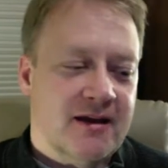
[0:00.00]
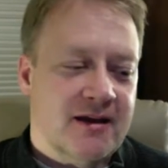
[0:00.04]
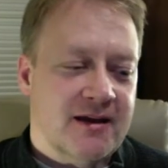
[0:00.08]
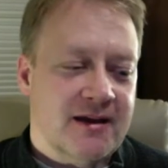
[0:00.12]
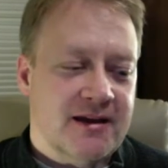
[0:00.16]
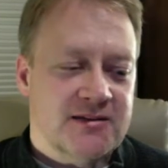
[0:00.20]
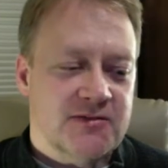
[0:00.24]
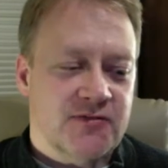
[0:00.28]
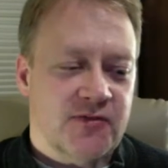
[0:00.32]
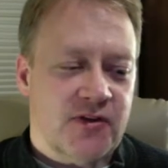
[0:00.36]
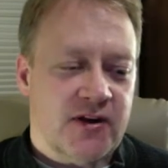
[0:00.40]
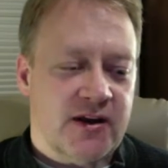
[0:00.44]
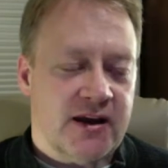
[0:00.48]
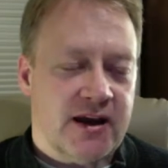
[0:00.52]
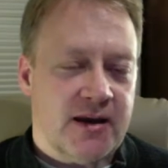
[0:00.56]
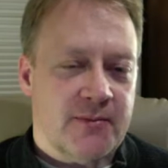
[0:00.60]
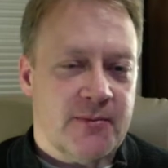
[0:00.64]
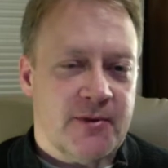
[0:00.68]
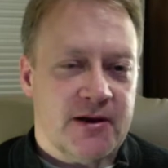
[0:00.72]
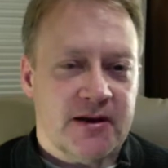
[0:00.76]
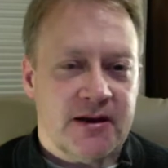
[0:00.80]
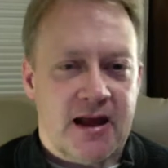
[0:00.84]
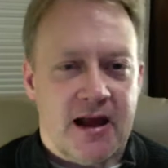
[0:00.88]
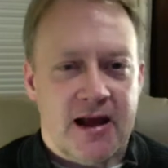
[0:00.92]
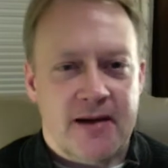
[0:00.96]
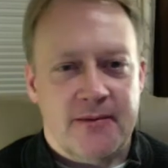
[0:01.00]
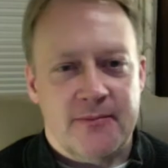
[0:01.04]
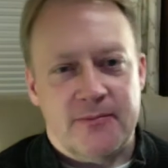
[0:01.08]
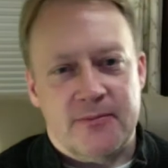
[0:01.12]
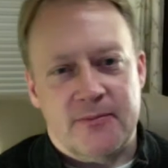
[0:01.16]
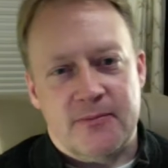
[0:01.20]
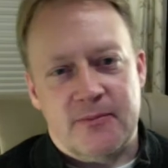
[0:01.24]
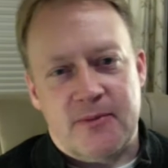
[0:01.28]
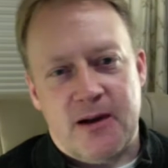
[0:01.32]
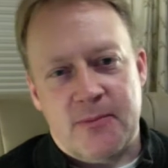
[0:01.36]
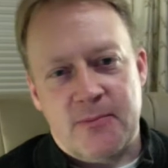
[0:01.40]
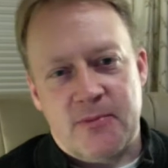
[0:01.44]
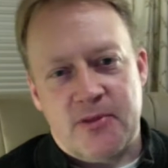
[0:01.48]
It's funny.
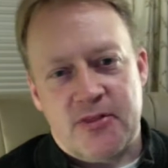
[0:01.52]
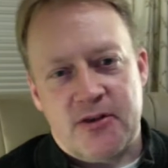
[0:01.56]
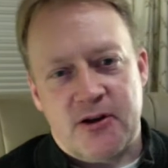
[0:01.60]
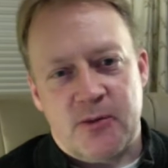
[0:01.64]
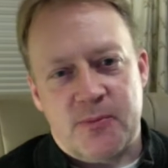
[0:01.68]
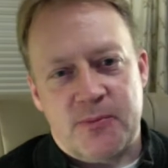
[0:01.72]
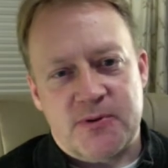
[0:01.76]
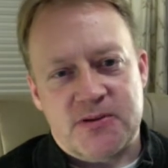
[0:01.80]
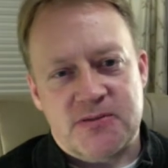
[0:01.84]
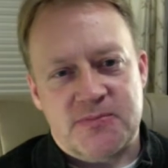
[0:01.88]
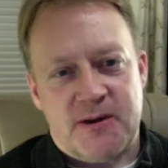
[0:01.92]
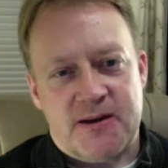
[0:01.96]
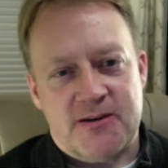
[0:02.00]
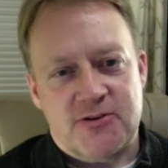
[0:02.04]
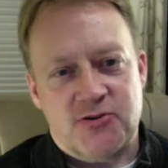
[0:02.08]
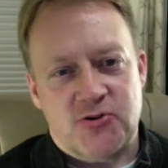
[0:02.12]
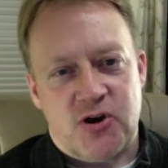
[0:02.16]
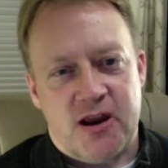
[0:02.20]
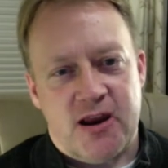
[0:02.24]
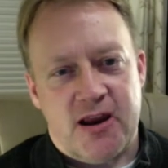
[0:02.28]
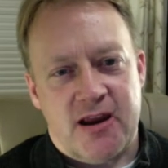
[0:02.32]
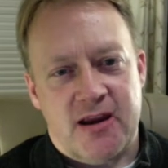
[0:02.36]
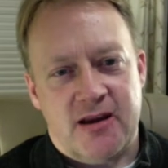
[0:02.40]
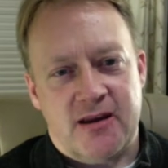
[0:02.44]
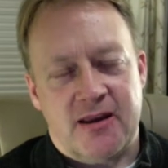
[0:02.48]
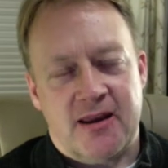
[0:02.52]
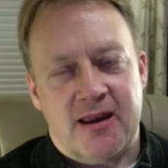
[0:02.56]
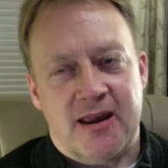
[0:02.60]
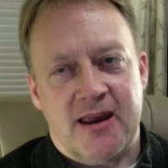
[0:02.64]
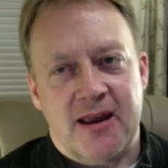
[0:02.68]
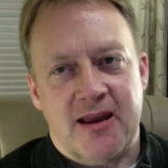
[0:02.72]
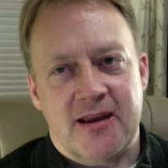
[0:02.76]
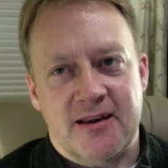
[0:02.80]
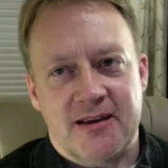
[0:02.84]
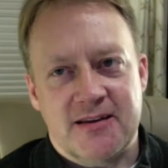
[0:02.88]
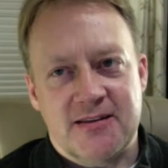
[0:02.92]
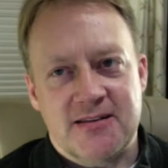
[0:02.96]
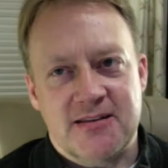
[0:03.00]
I'm a therapist by trade,
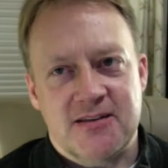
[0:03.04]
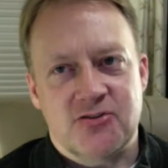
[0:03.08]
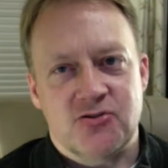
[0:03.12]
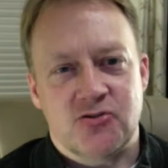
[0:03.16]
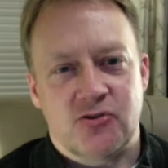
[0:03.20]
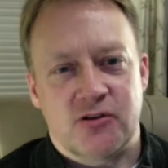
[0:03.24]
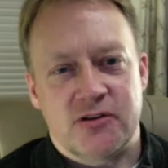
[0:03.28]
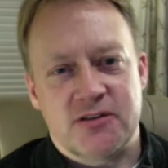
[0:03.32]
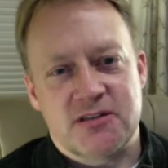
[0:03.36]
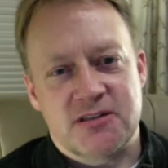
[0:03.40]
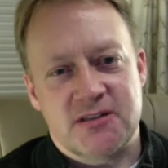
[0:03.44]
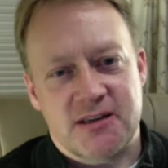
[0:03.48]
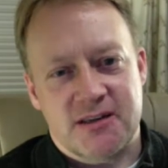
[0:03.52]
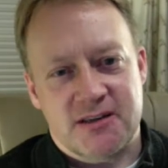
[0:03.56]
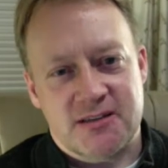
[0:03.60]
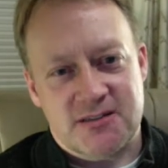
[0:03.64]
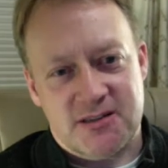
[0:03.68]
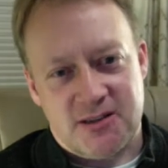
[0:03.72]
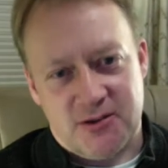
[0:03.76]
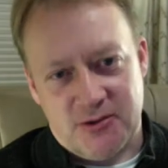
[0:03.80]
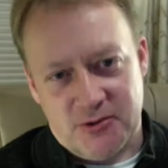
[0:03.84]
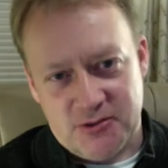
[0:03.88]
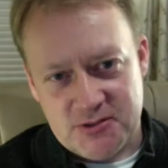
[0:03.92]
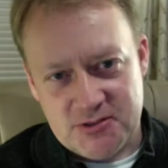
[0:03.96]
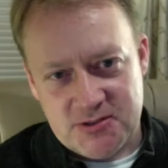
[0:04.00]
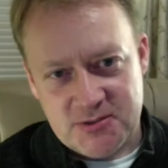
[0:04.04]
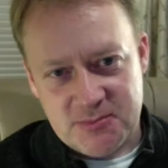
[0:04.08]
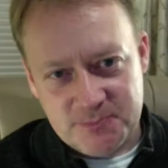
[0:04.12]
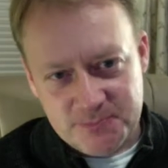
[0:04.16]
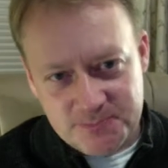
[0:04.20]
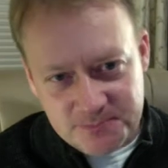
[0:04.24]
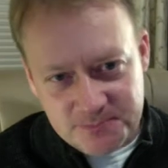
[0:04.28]
and I teach listening skills